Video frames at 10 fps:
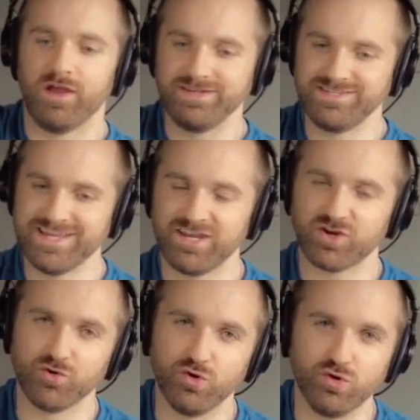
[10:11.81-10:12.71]

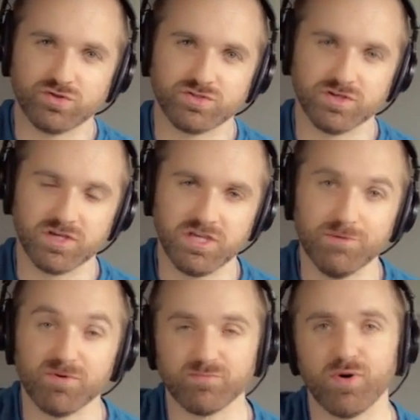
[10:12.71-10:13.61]
identical to
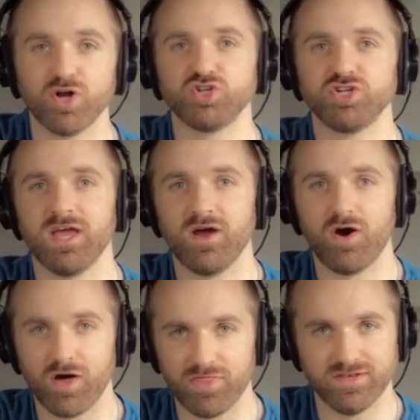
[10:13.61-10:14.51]
keep as much
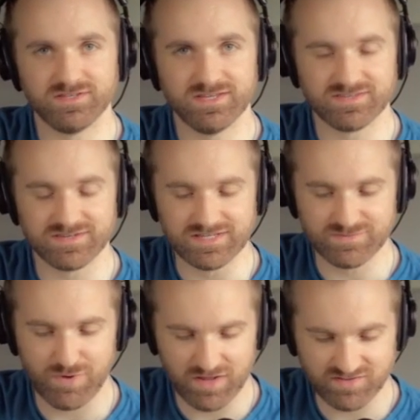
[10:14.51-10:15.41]
authenticity
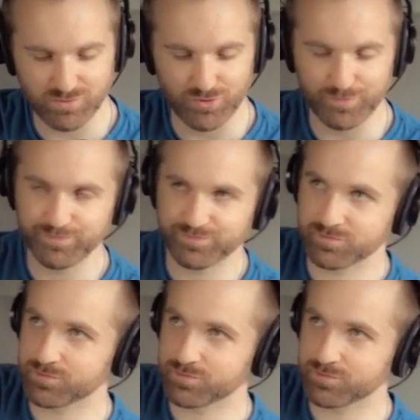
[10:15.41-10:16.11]
as possible.